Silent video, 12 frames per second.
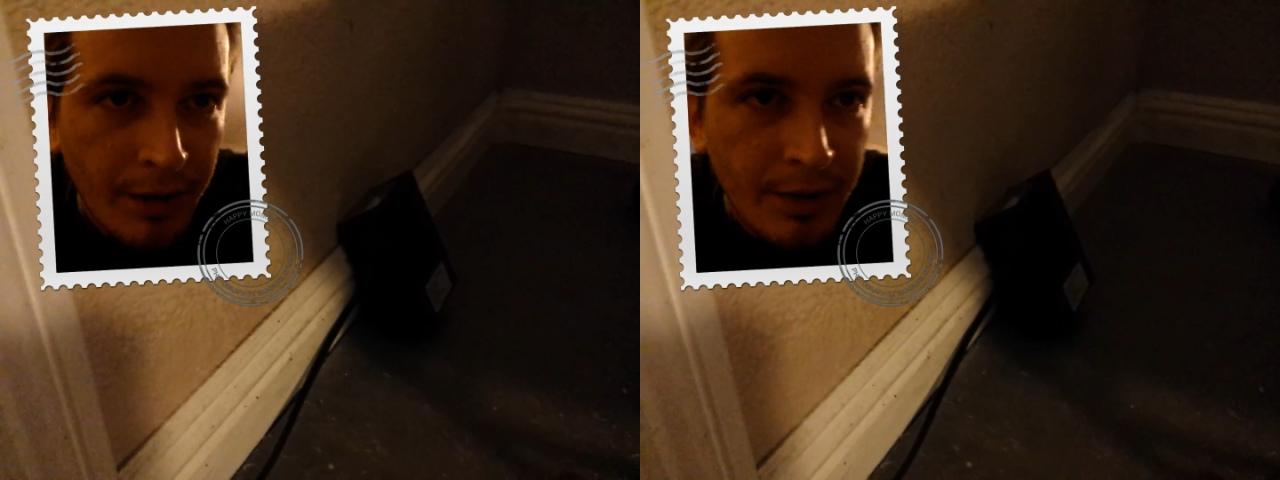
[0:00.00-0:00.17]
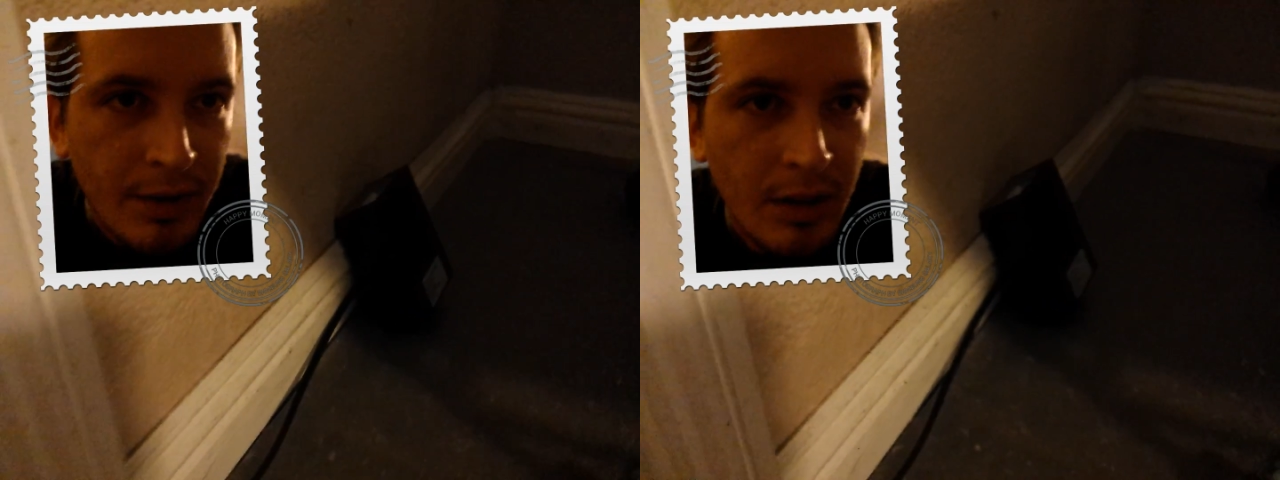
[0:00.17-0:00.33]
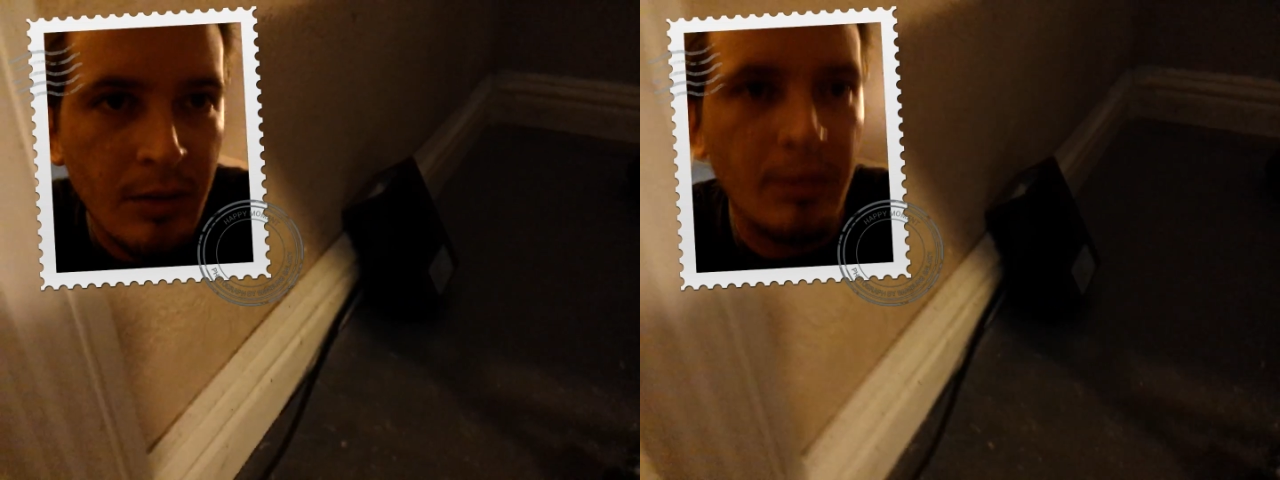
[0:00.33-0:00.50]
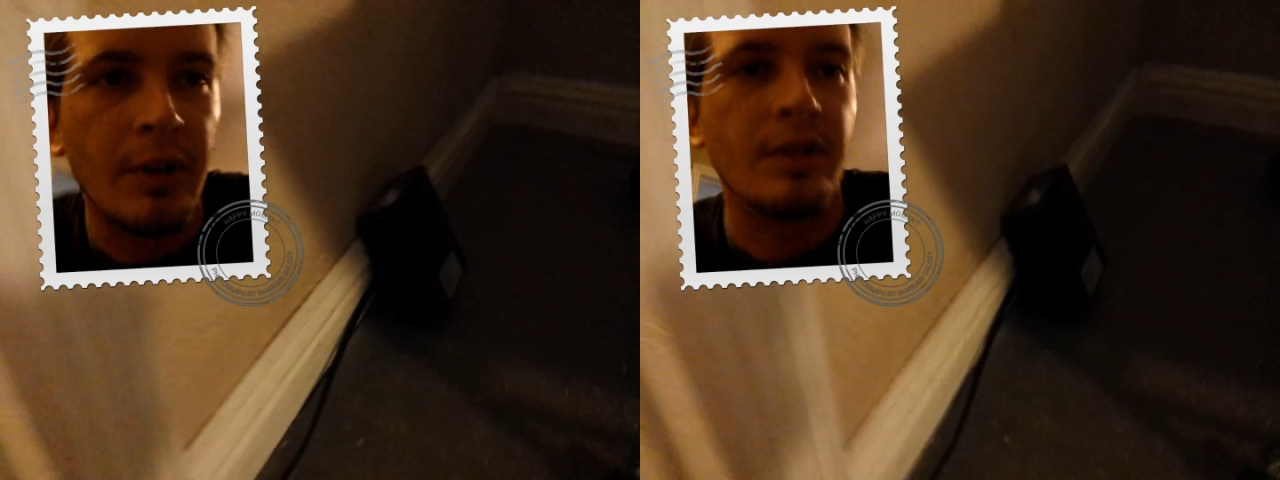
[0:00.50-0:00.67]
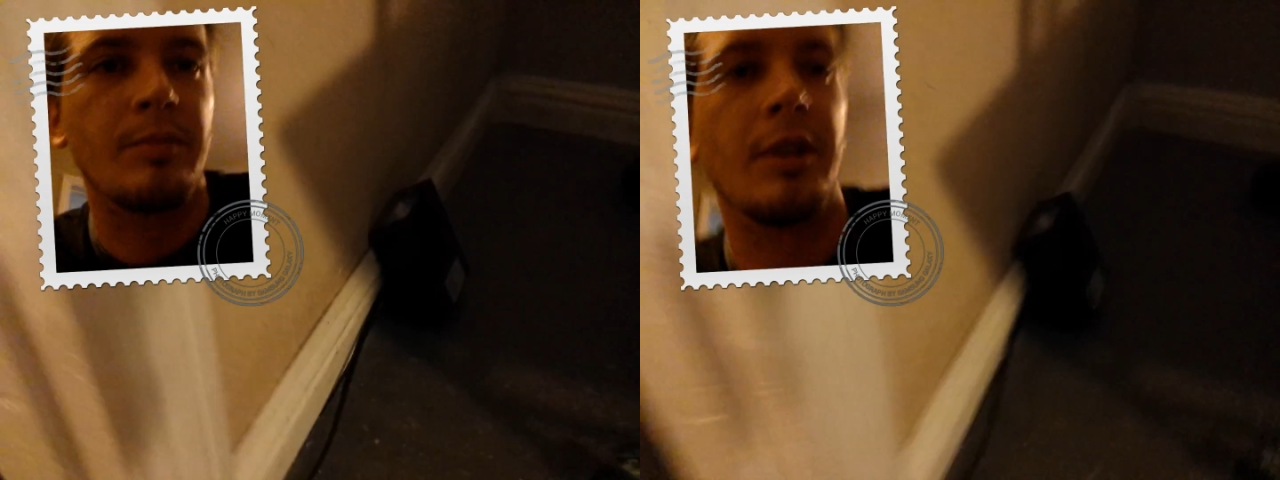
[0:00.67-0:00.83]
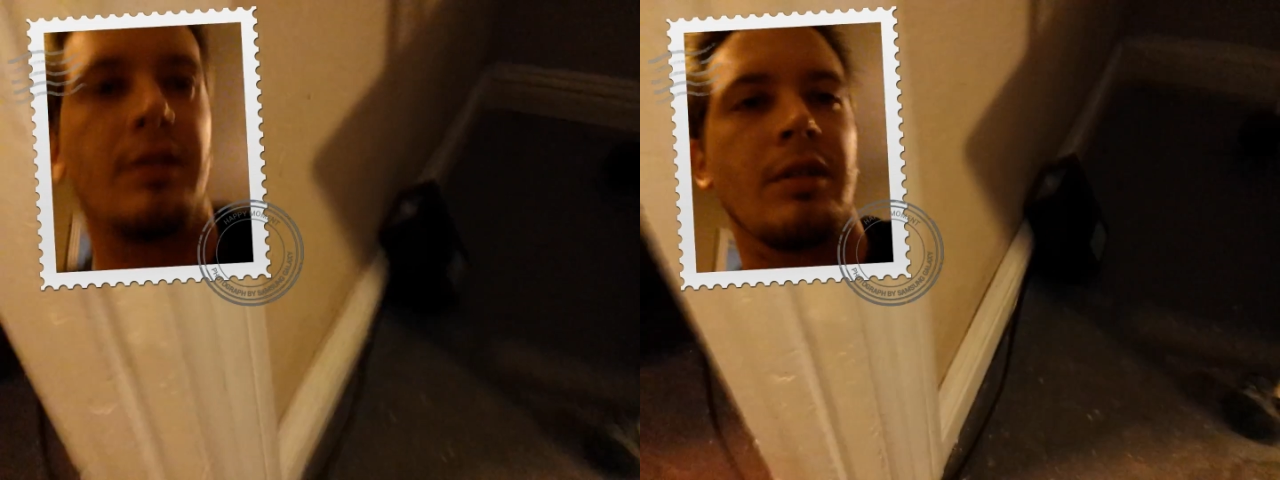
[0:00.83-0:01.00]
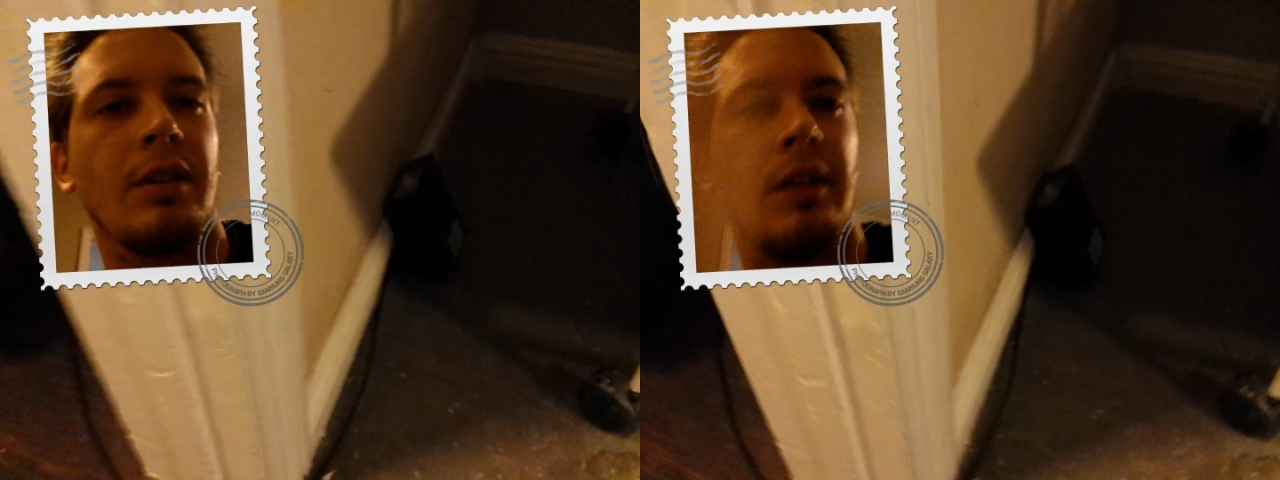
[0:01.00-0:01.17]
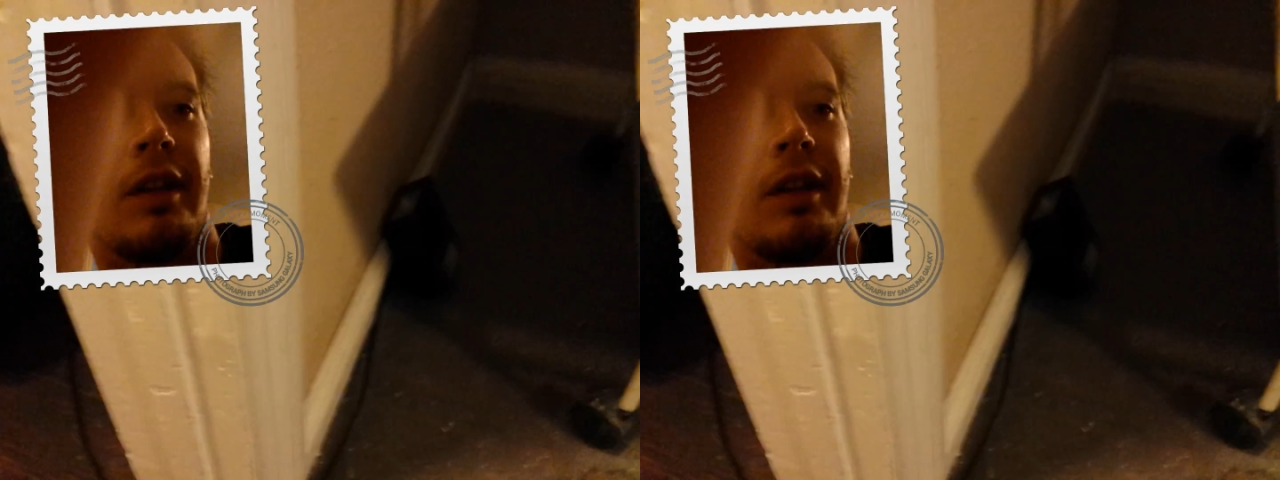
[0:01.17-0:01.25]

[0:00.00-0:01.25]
to see, but it's basically